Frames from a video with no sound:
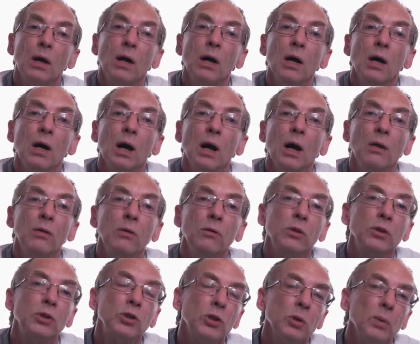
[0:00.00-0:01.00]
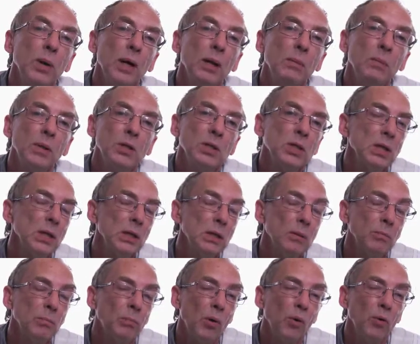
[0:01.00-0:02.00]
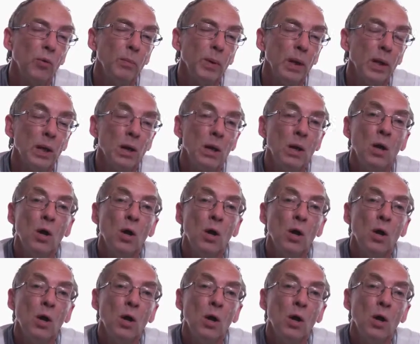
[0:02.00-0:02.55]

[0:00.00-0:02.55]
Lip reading: And there are two elements in it that bother me.